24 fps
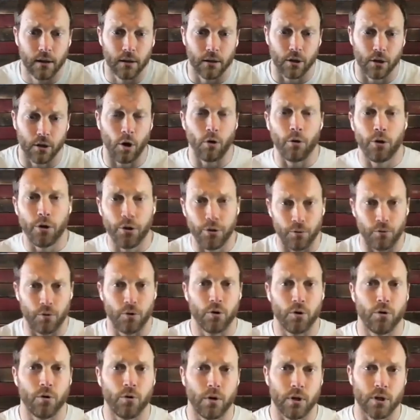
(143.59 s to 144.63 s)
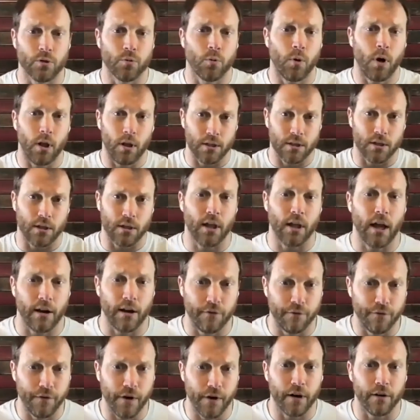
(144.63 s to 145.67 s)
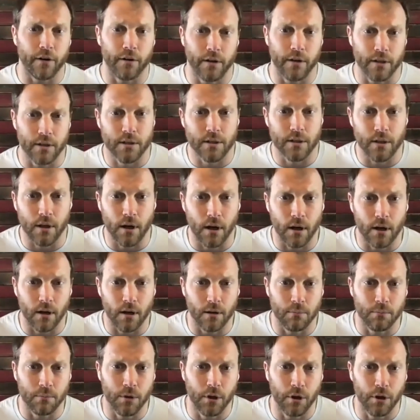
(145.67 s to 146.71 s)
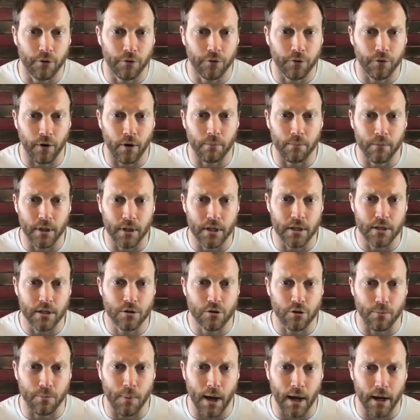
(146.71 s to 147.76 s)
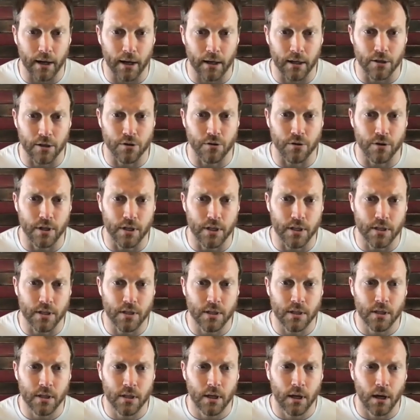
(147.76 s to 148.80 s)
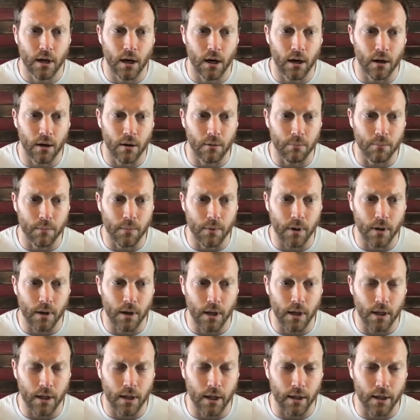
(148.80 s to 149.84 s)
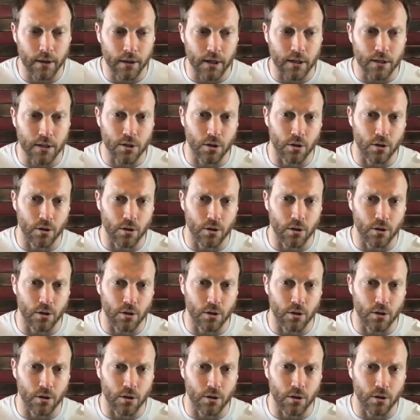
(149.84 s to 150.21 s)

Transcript: go through, as well as a lot of veterans, um, you know, from these traumatic injuries um, and, and, things.